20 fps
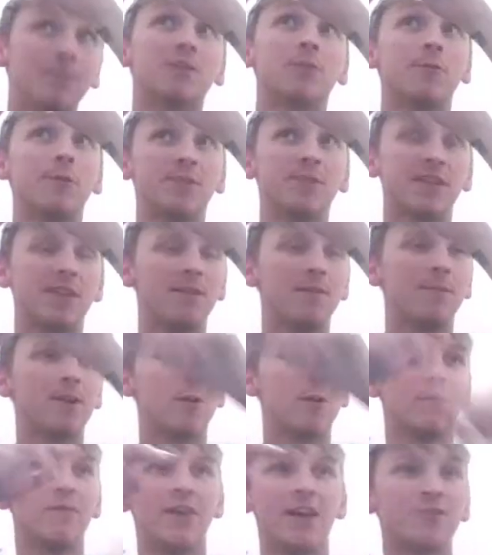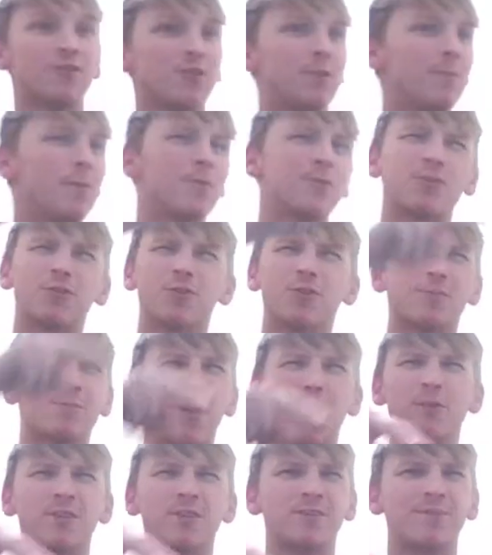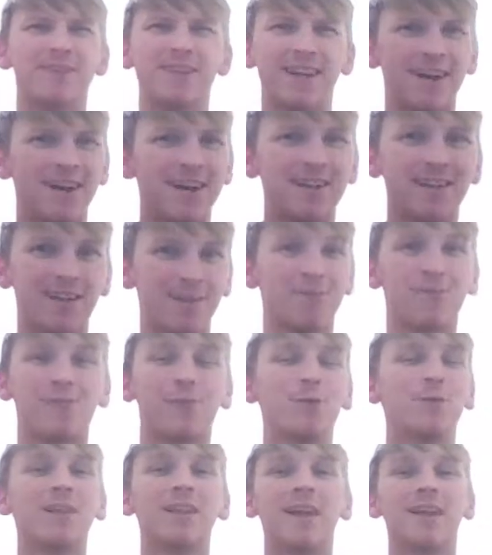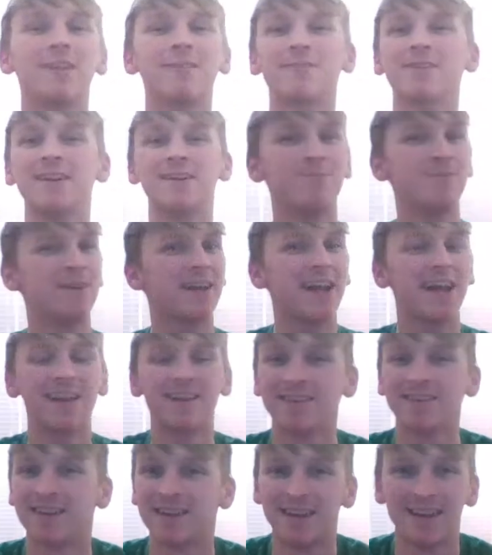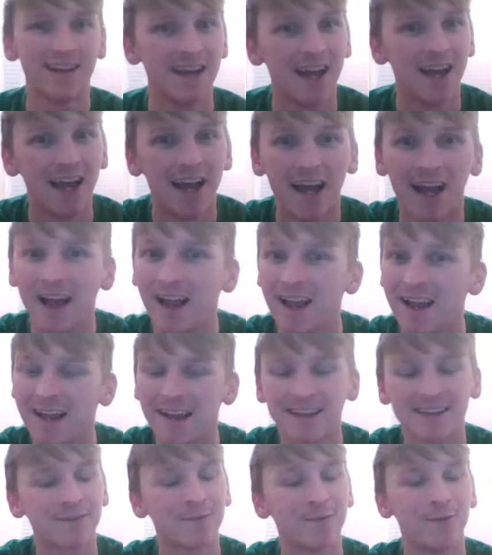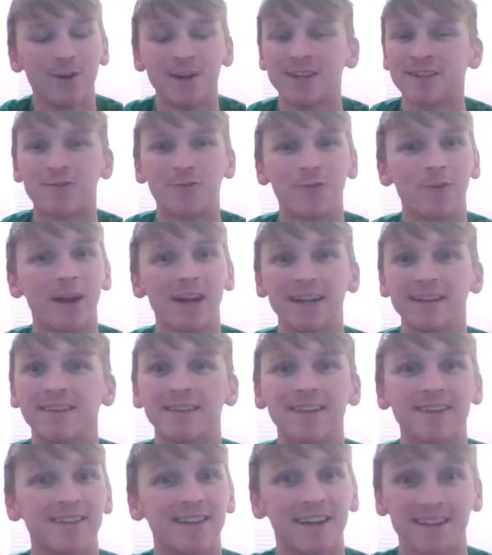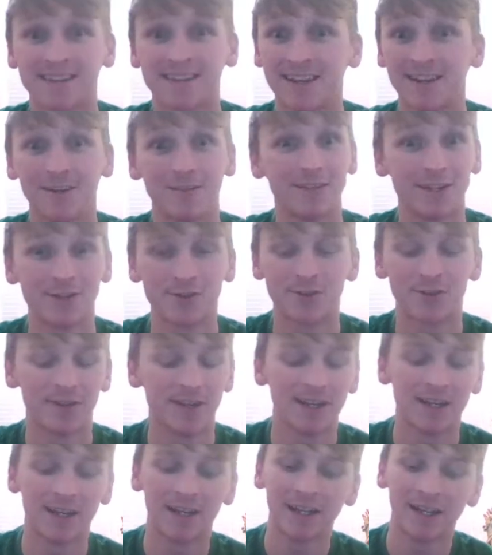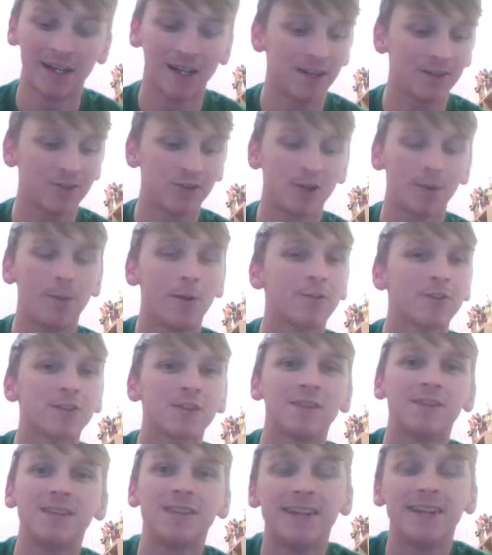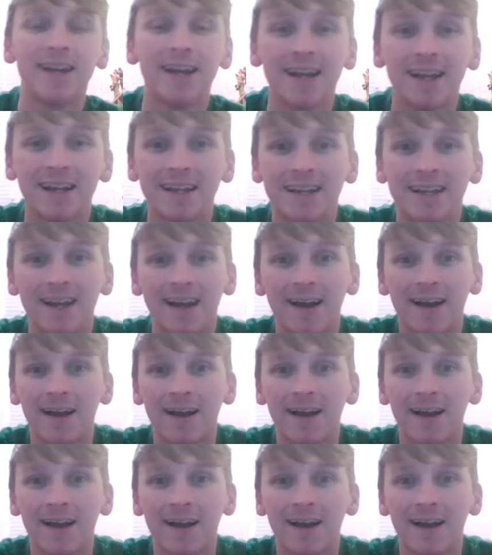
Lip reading: so he was in the middle of it. And John Morrison just poked him in the eye and like threw the ladder at him again. It's great. These guys killed each other. John Morrison did a